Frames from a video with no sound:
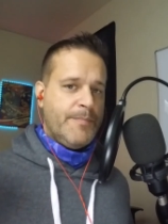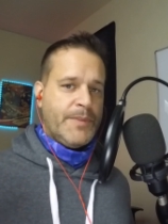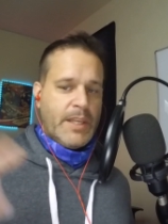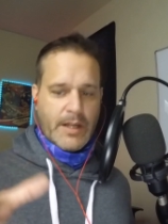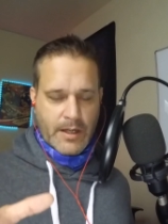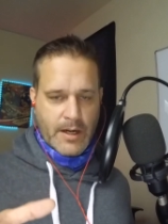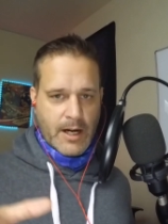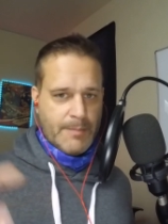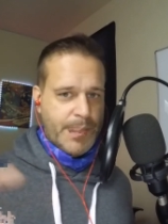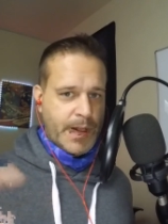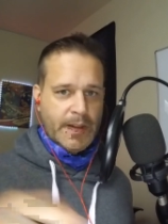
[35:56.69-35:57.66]
You get a
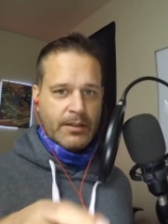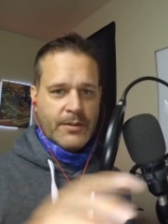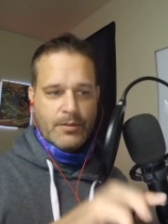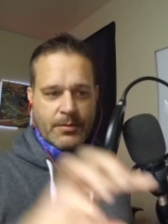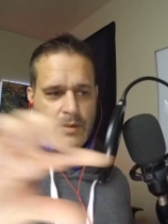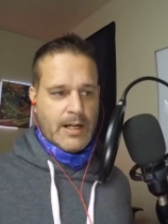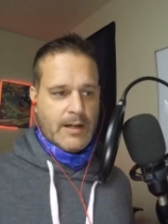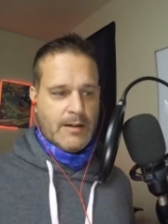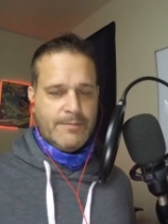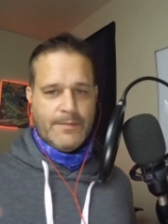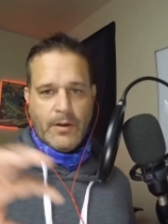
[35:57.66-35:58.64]
cup and you
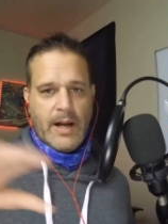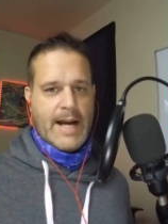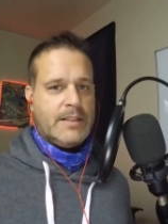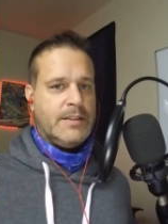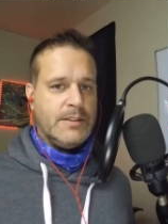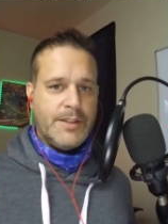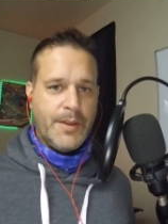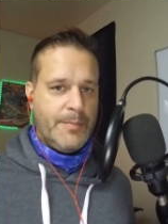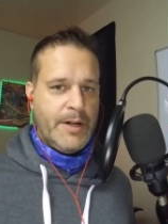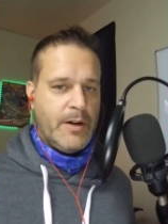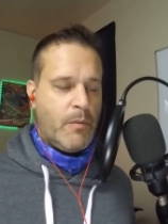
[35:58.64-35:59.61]
have full access to
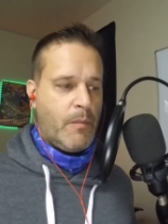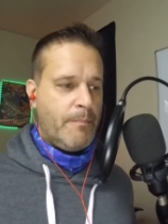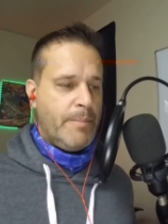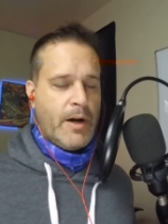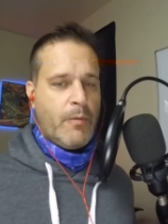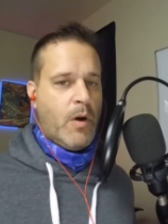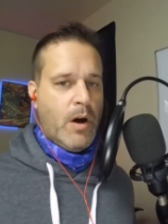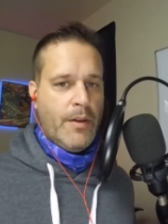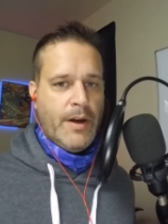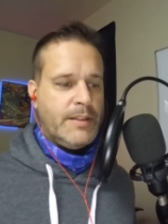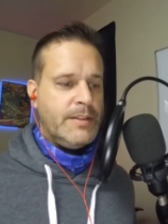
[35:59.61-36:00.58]
their beer wall
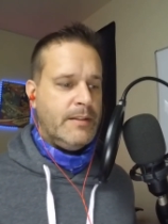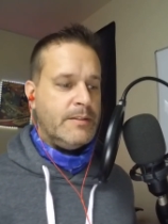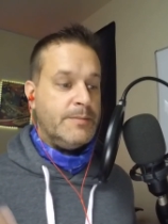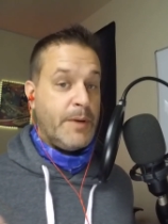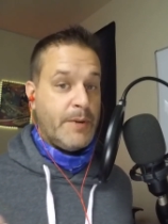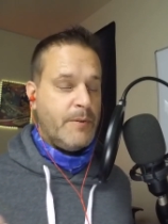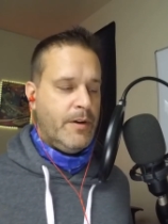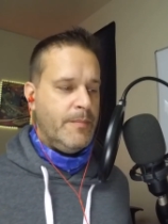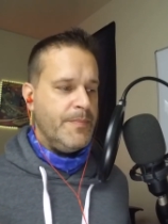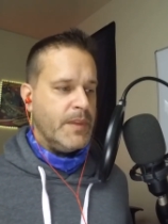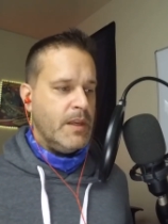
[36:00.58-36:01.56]
and all that stuff. It's pretty cool.